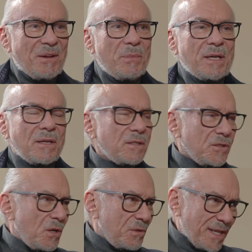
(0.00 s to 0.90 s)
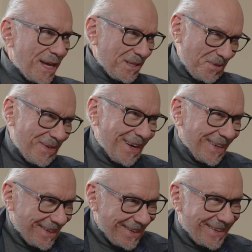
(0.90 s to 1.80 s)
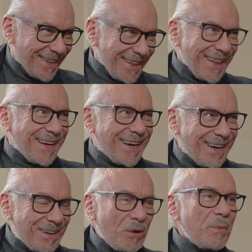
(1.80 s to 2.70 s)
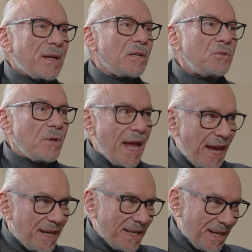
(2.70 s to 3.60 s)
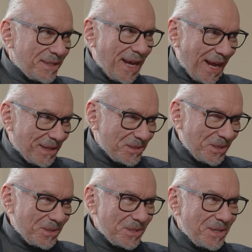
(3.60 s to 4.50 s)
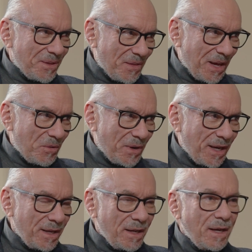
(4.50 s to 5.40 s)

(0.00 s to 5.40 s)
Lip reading: because it's so satisfying, or because you can get to answers that way.